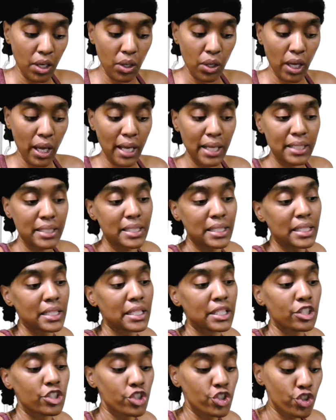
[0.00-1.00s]
I
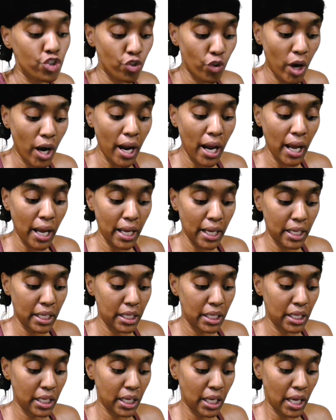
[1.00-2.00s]
did dry,
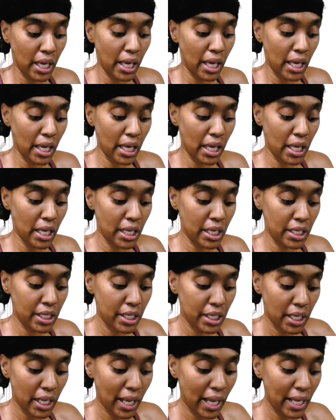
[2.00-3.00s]
and
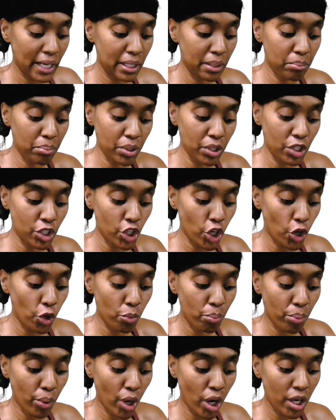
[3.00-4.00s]
I didn't put no
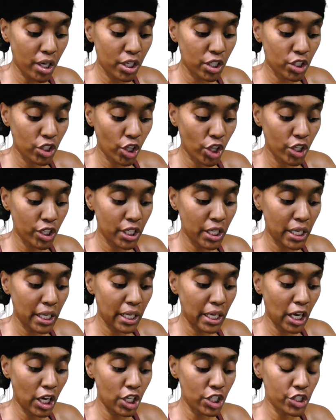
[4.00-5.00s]
product on it,
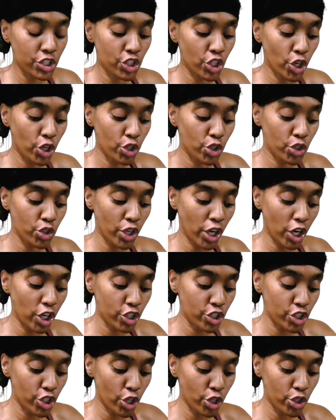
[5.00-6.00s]
and I'll show
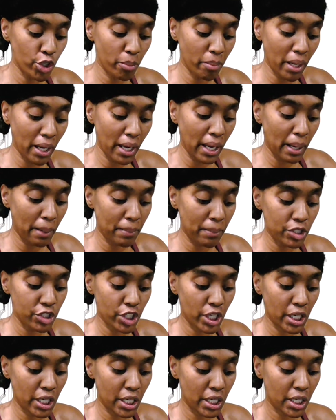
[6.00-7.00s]
you about how much
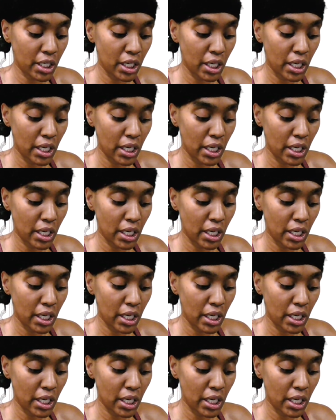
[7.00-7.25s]
hair